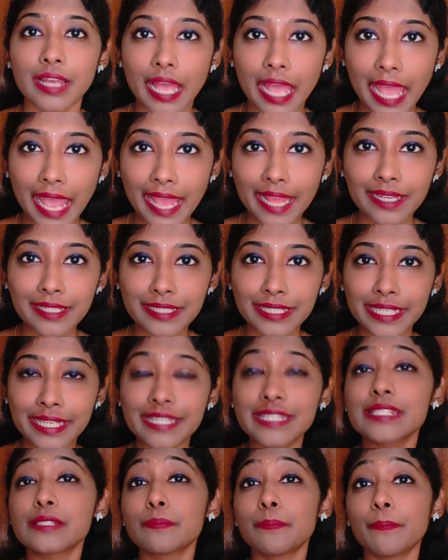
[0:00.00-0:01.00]
and
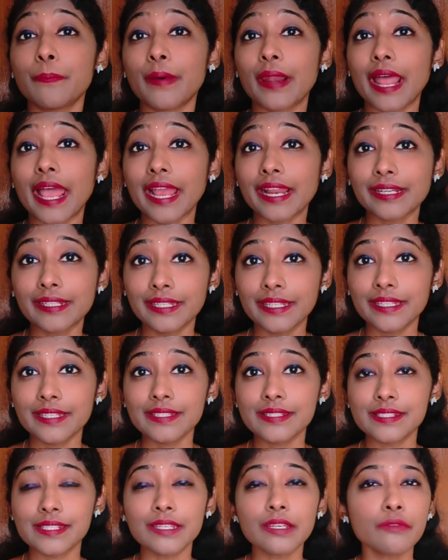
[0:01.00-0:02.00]
he's
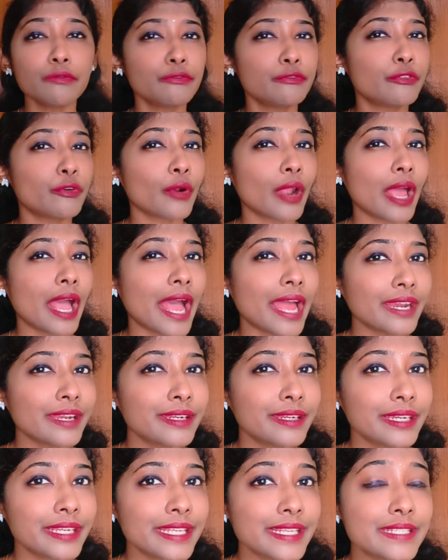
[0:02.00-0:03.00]
practicing for
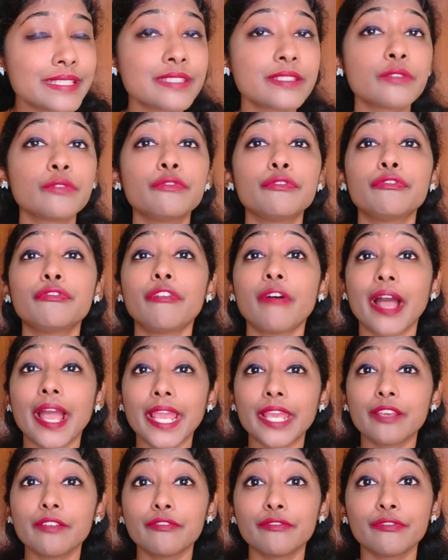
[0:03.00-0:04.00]
at least
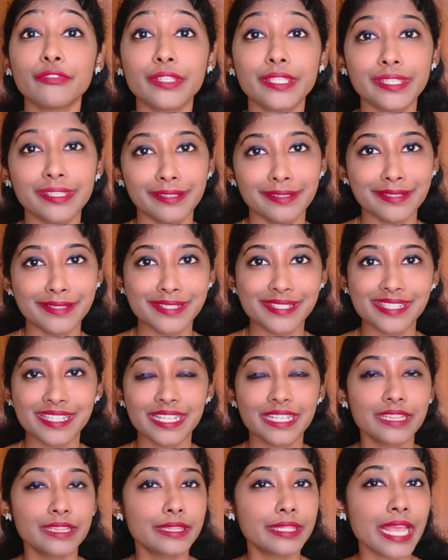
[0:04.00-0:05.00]
5 years.
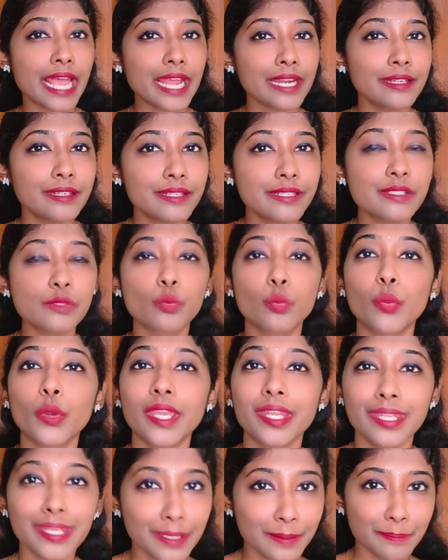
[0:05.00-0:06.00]
That is
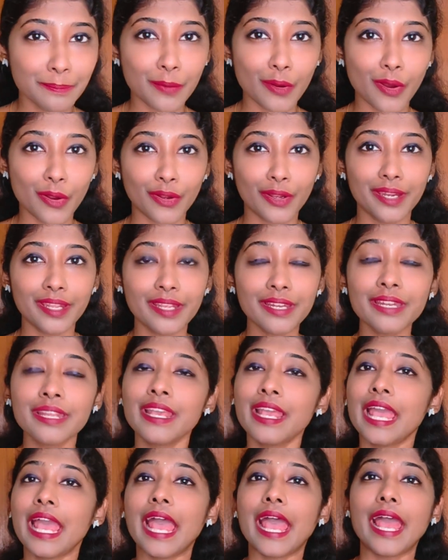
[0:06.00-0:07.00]
very important.
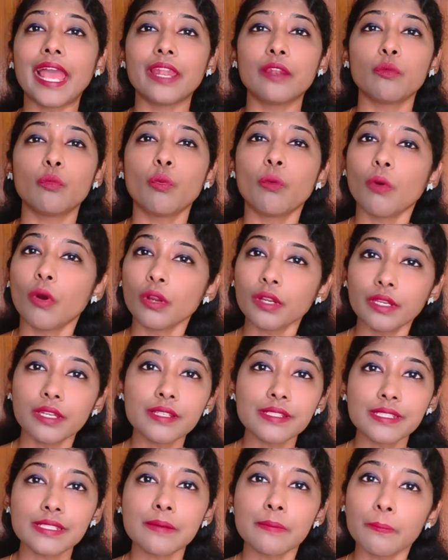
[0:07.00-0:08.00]
And what
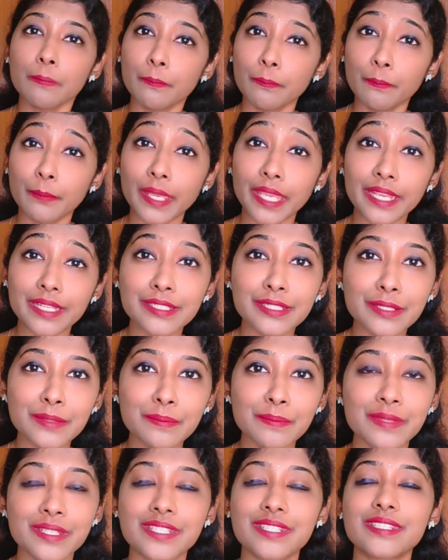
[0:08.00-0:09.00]
is the major
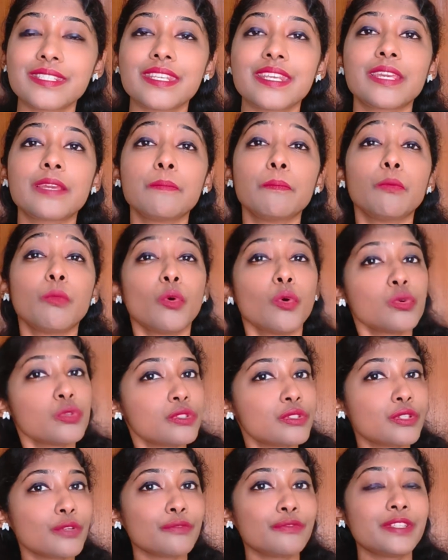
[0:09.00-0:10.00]
mistake
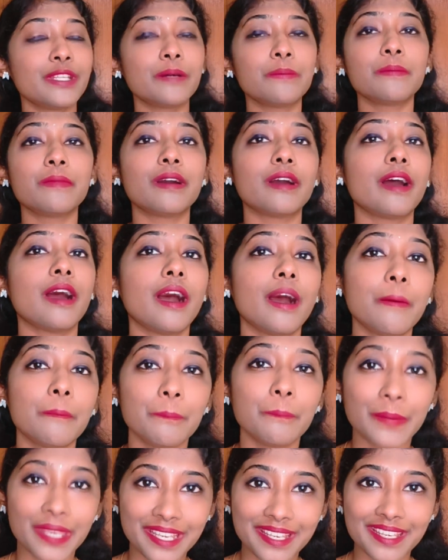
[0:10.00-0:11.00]
most of them are
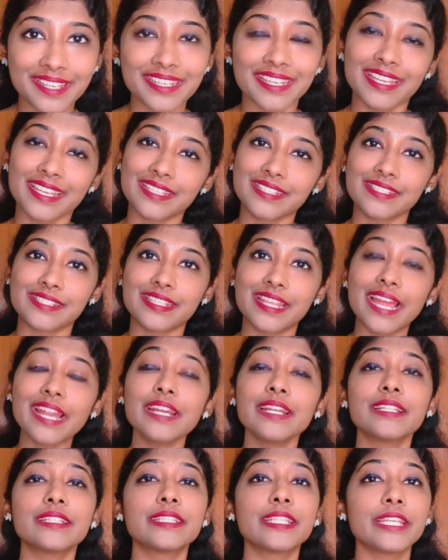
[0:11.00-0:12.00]
making is
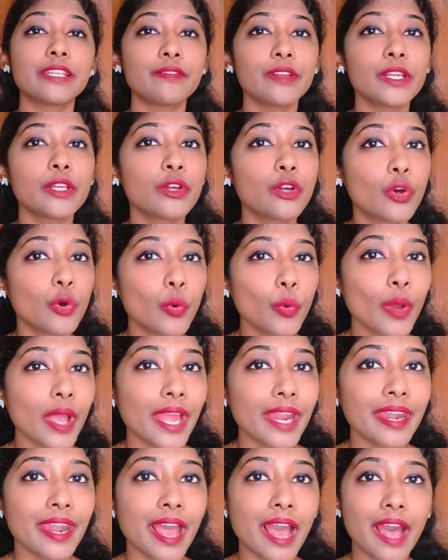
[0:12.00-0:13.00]
that they will go
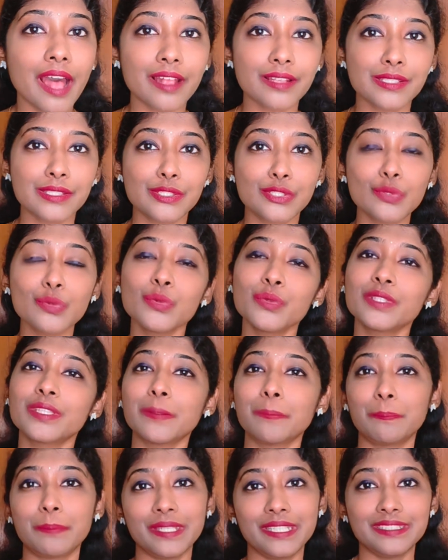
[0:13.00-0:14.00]
and ask to
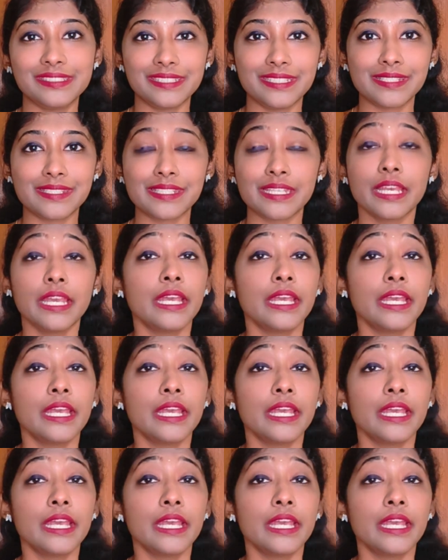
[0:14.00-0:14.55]
the PGs.